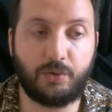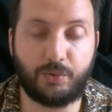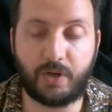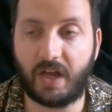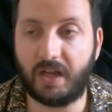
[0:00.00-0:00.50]

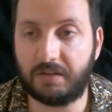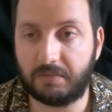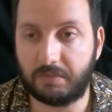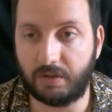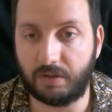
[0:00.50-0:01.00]

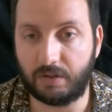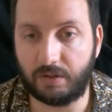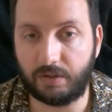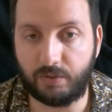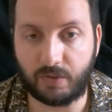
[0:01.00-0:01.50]
create
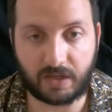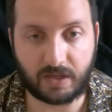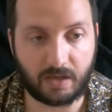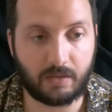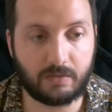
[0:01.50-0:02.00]
uh, new
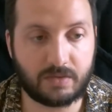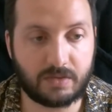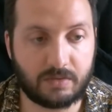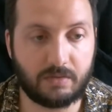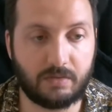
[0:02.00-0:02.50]

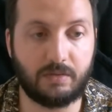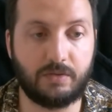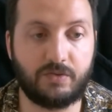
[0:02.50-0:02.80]
accounts, uh,